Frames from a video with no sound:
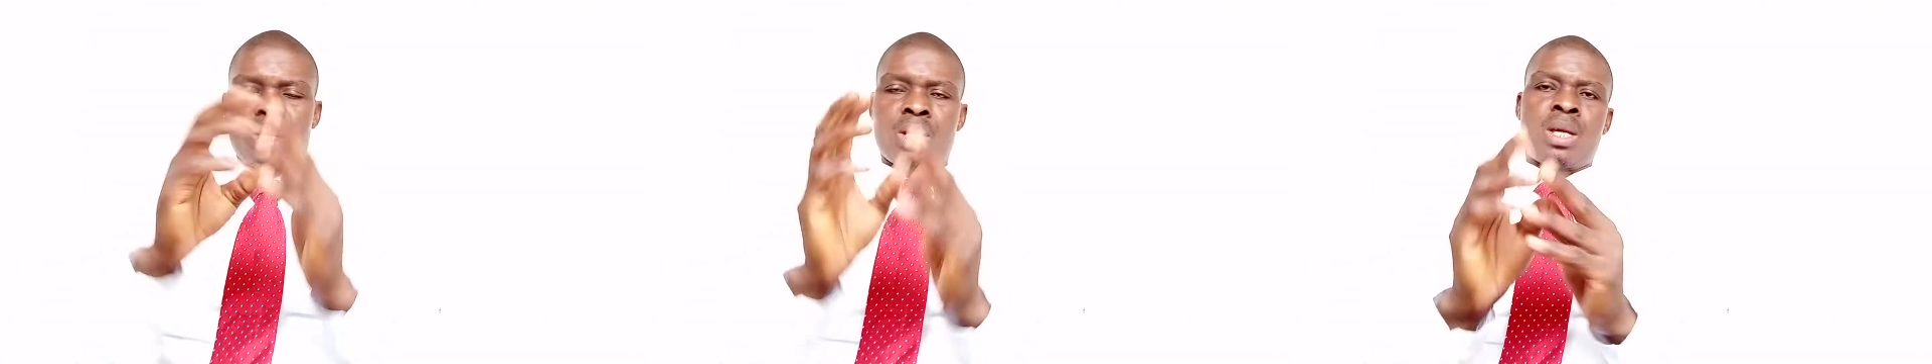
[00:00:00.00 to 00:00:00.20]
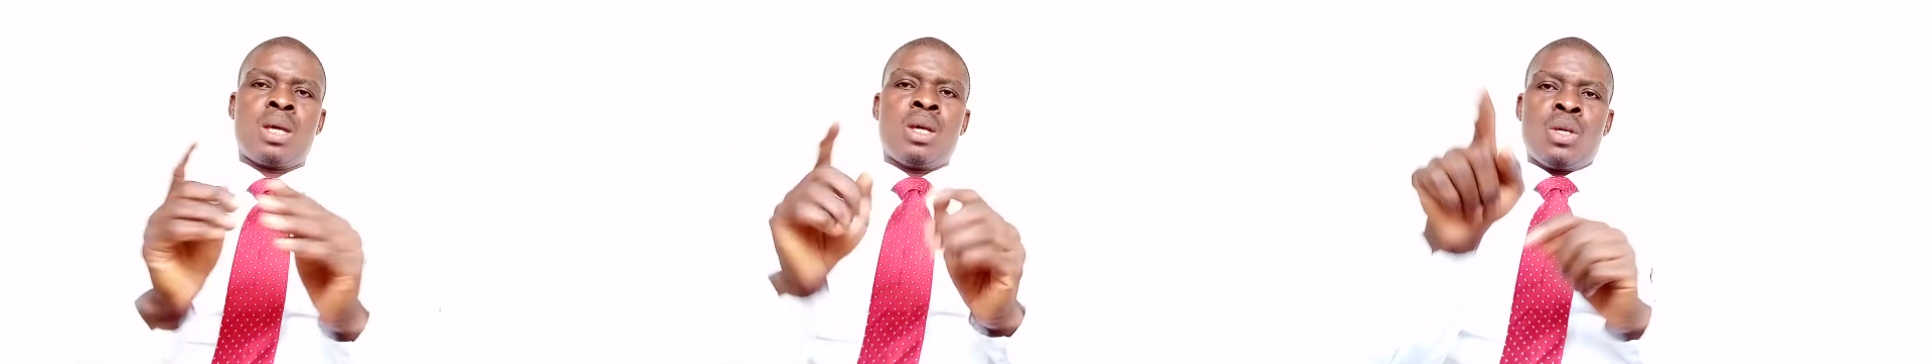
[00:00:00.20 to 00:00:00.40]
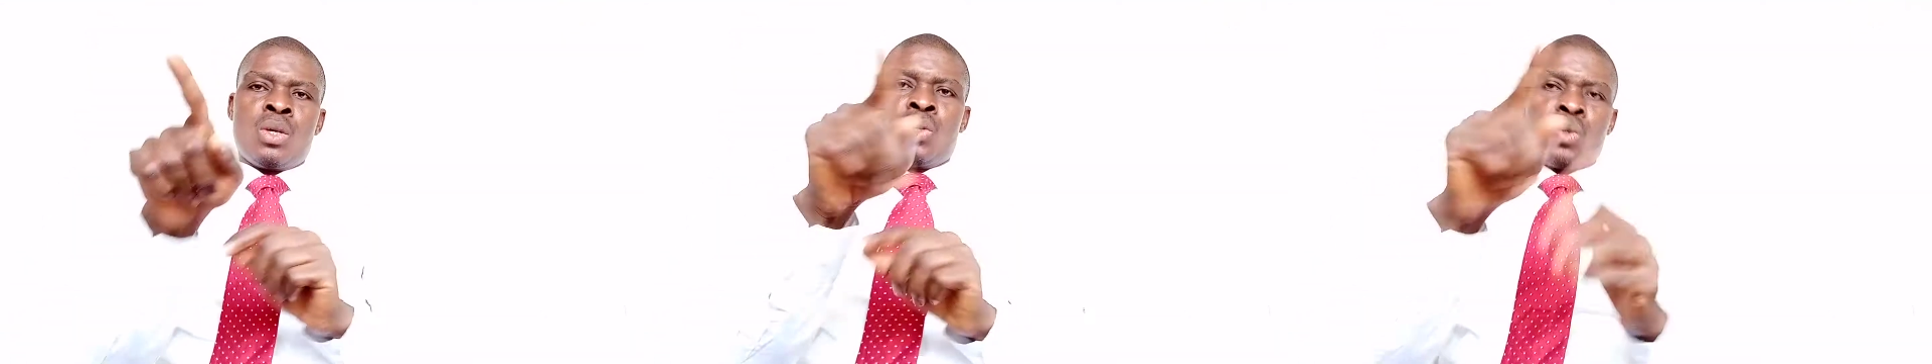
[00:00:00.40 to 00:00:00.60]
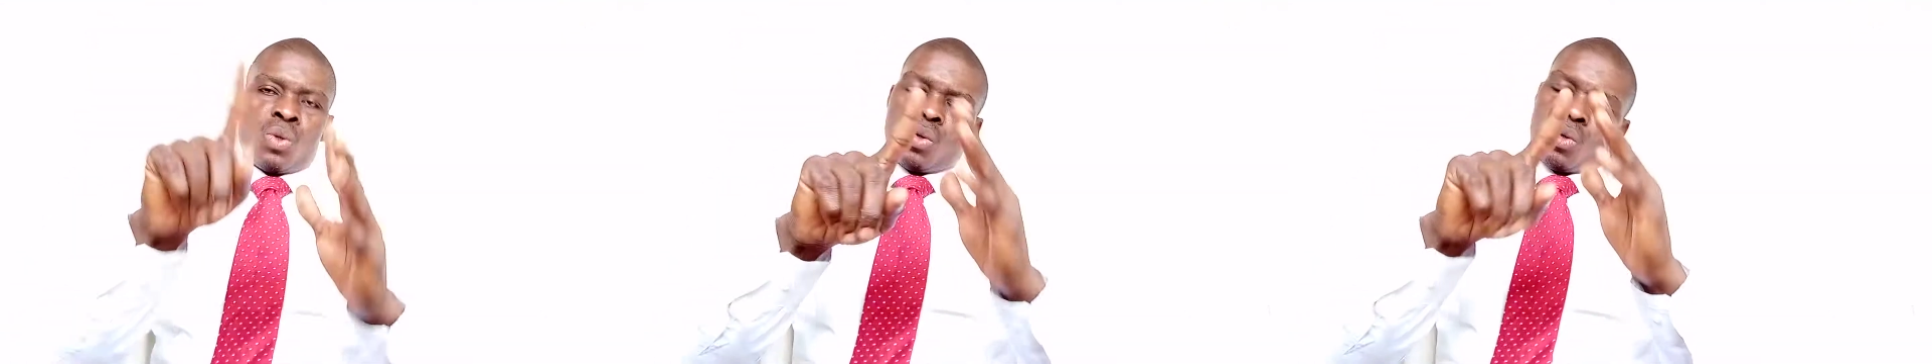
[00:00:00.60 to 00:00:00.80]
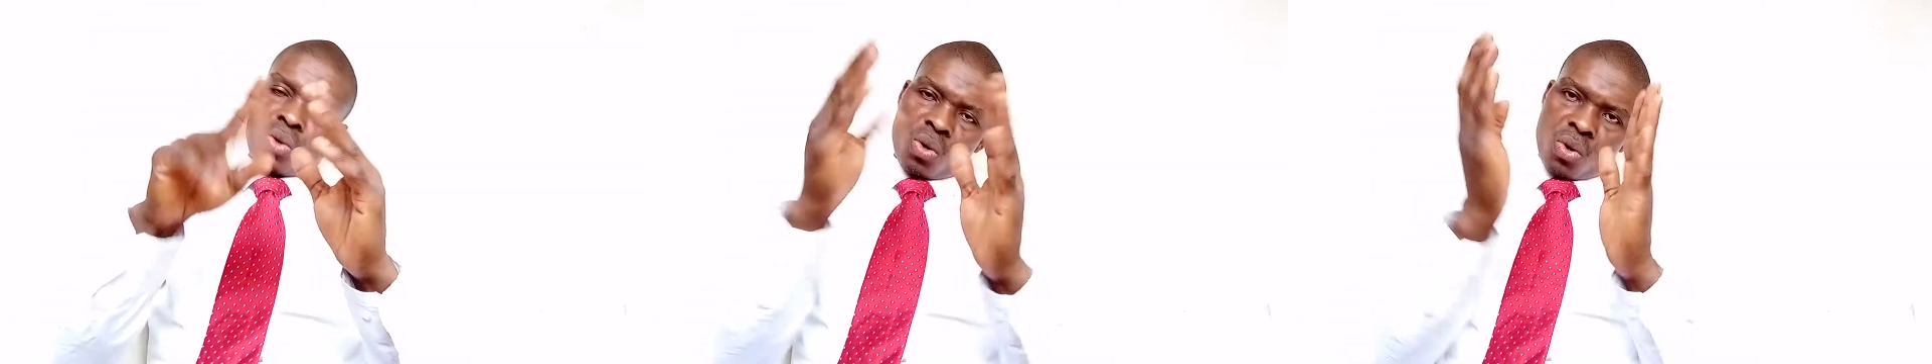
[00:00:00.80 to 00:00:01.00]
This
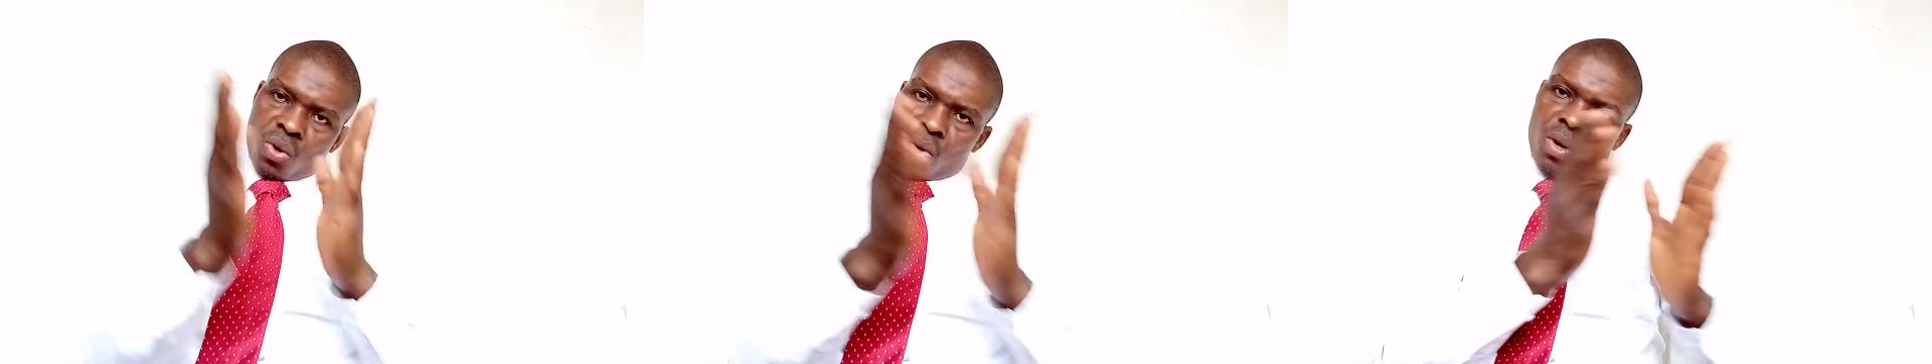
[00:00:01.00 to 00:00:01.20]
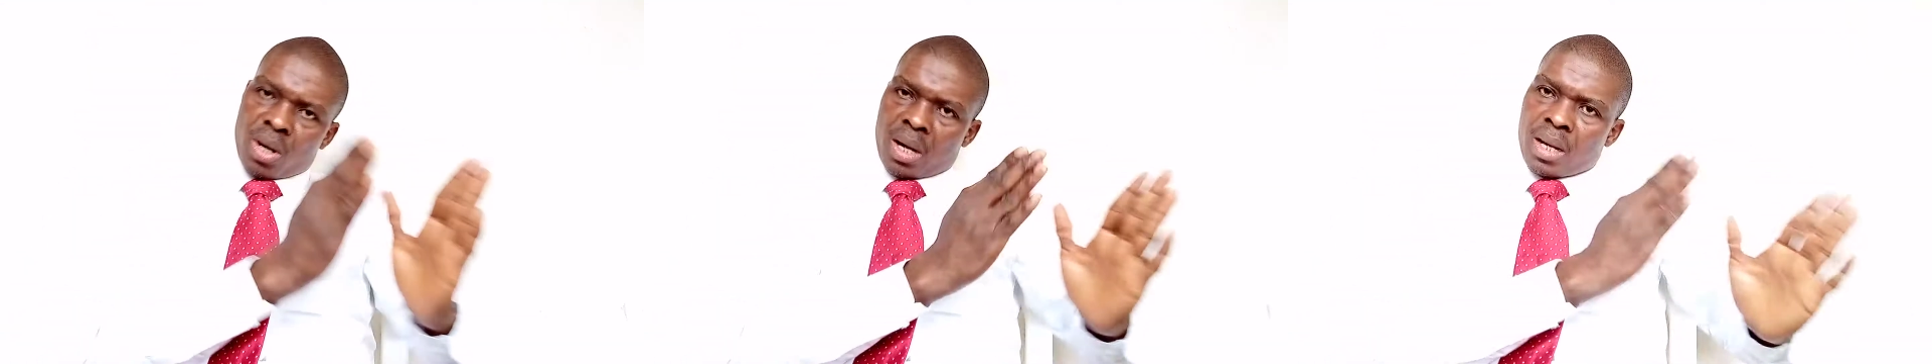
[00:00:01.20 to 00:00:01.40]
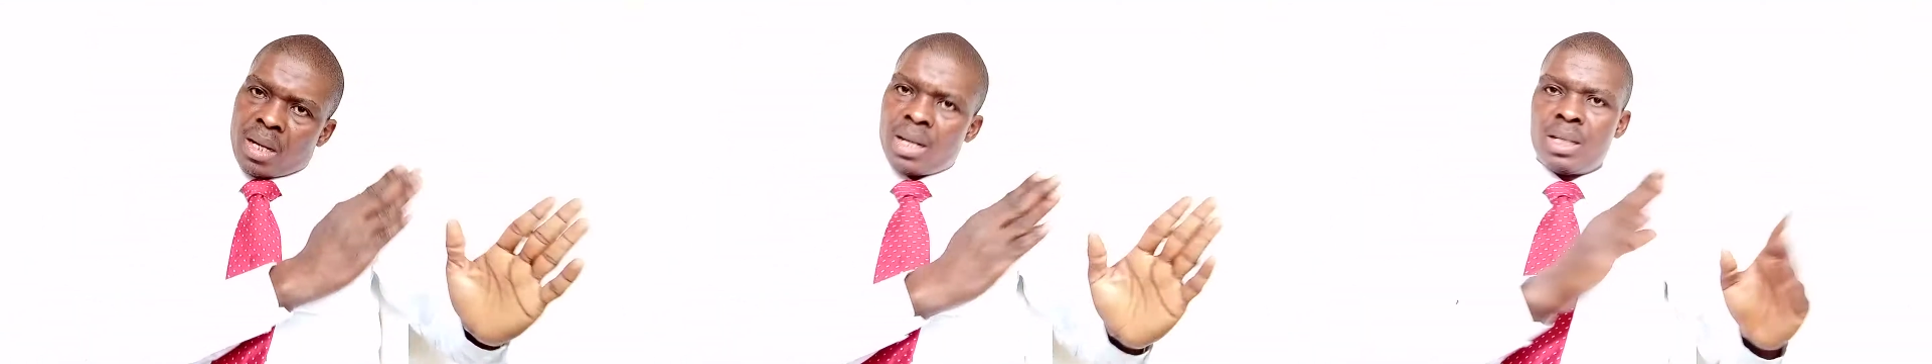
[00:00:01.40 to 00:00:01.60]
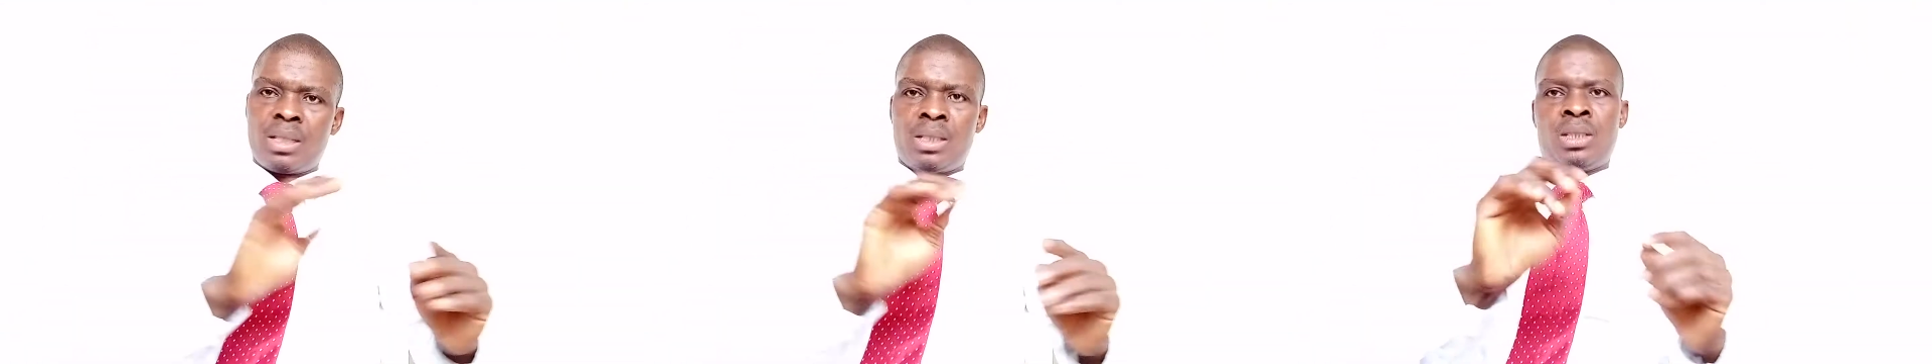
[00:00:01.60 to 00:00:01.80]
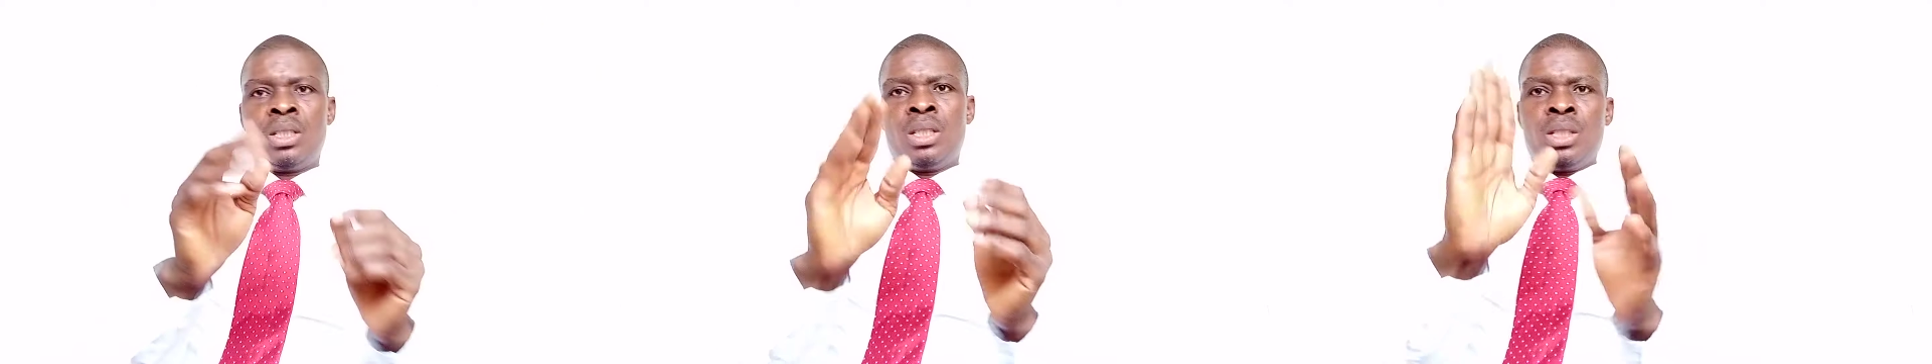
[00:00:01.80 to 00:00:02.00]
way, you can ensure the
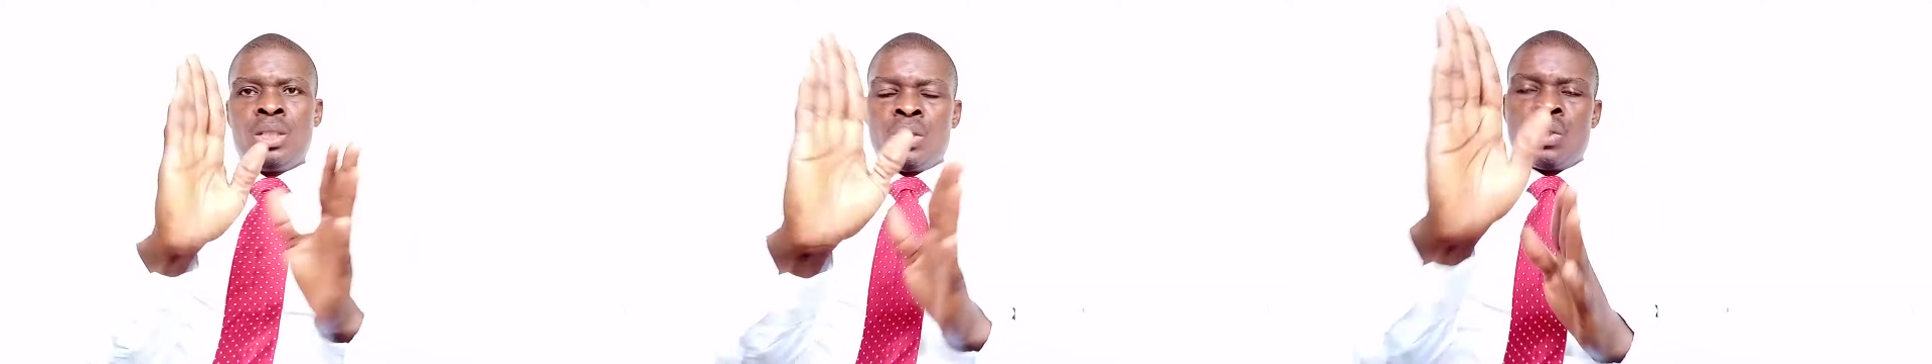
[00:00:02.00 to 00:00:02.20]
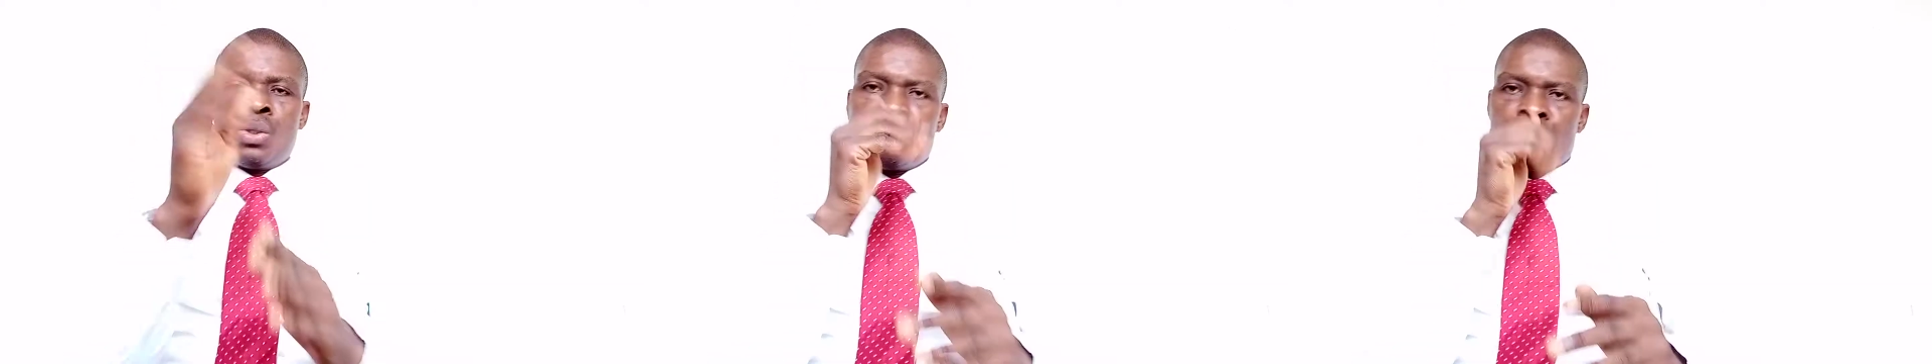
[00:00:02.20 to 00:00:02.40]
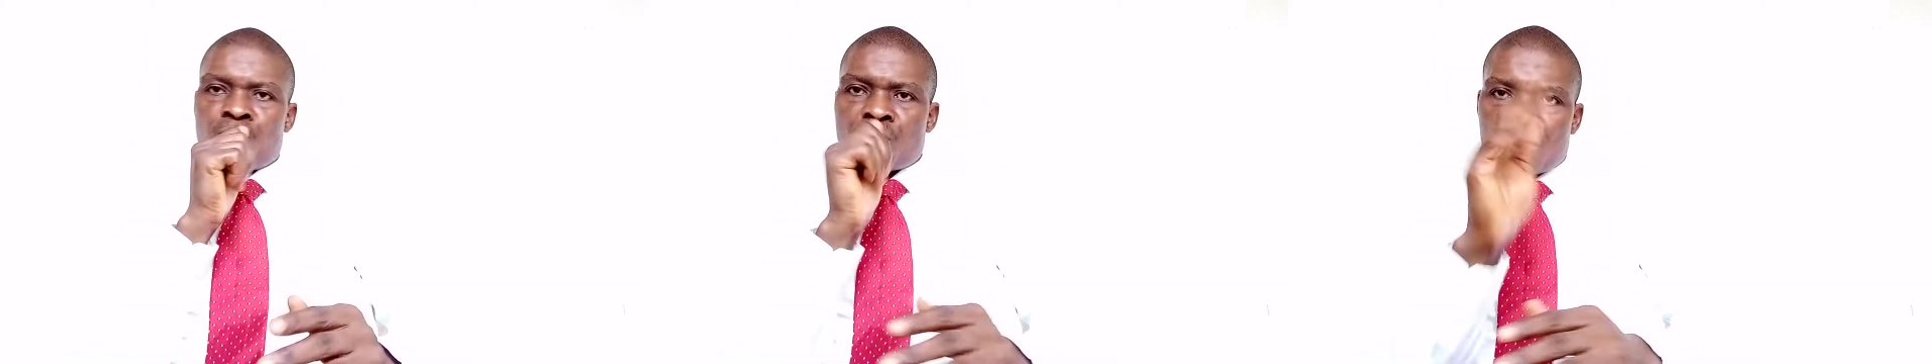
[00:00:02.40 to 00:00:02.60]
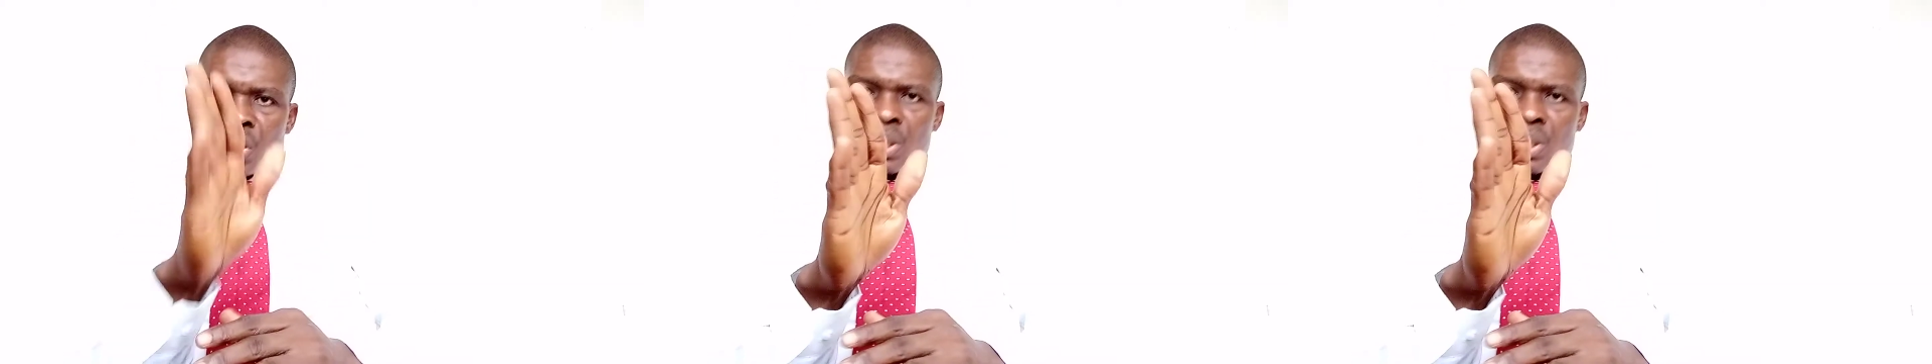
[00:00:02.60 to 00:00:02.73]
story will flow